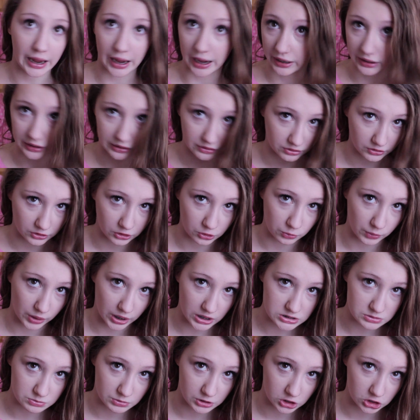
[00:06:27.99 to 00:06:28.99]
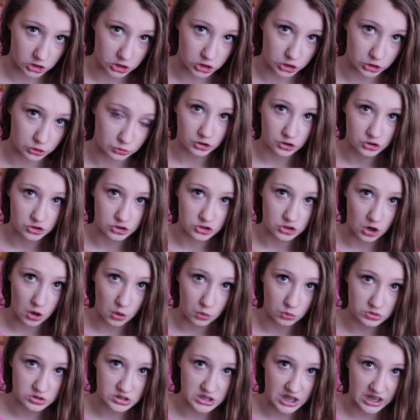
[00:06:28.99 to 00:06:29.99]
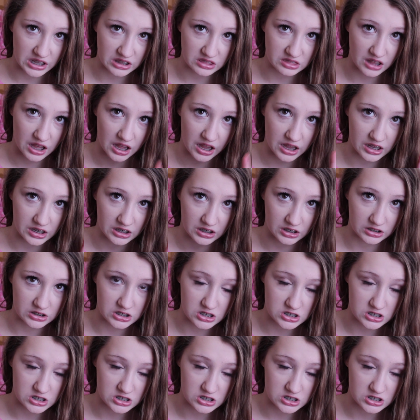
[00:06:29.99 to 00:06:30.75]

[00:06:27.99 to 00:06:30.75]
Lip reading: anything you ask me to do. Don't take that in a